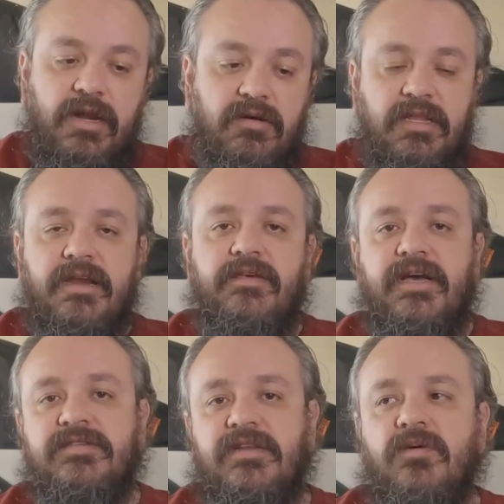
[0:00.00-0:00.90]
I know a lot of you
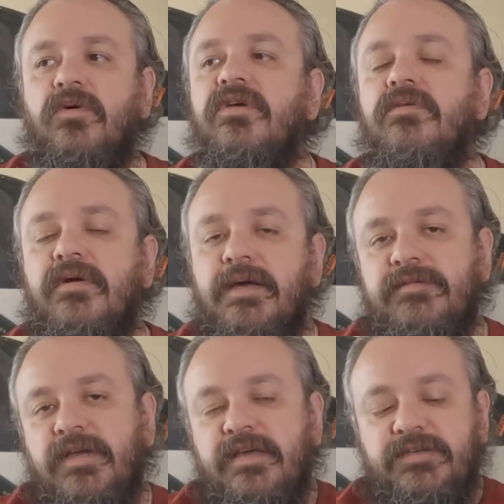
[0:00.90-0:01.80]
guys are like, well, you're the
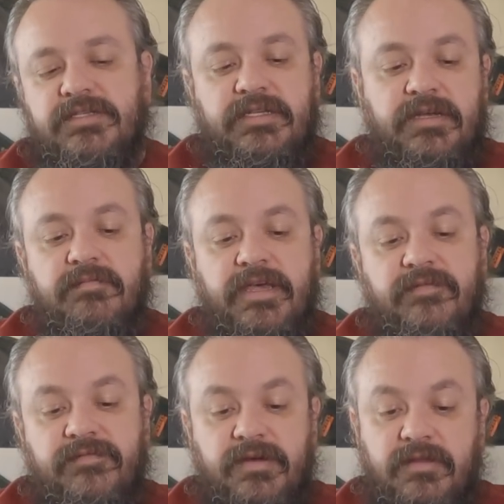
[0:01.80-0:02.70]
Raptor guy. You're sitting here
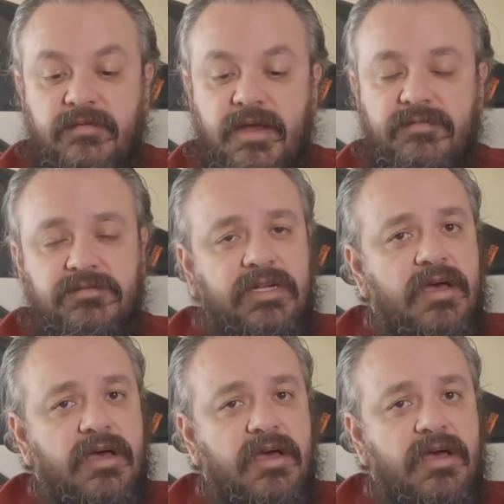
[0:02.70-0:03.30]
making fun of the Raptor.